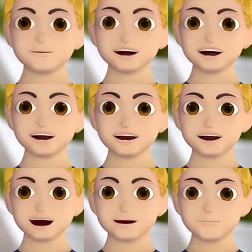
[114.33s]
I
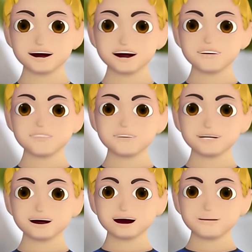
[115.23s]
love avocado
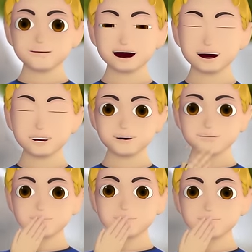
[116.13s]
on toast.
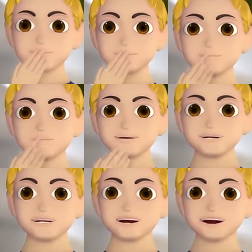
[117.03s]
Do
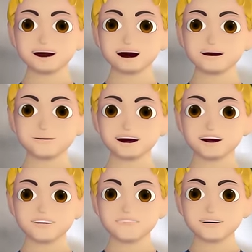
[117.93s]
you love
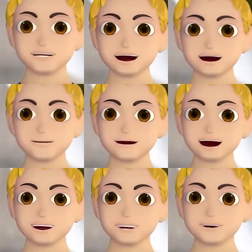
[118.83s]
avocado on toast?